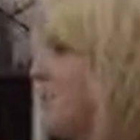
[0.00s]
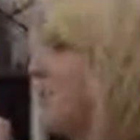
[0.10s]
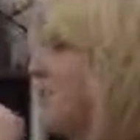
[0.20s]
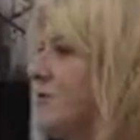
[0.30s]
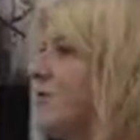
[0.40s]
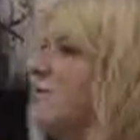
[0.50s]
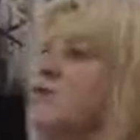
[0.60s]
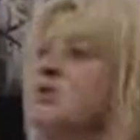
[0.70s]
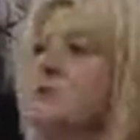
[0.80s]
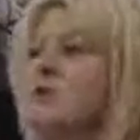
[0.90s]
whenever you're
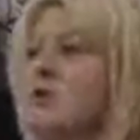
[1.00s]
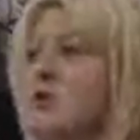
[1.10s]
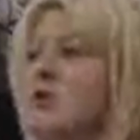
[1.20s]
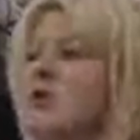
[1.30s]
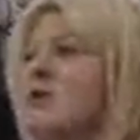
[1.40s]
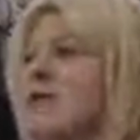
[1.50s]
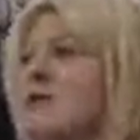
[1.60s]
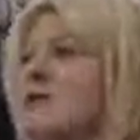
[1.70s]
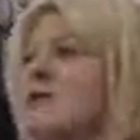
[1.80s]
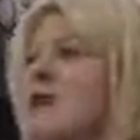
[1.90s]
doing your machine quilting, that
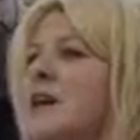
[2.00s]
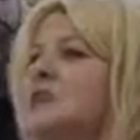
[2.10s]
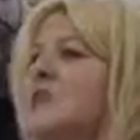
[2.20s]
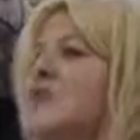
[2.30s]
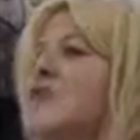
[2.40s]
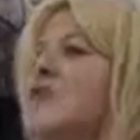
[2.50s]
means your tension is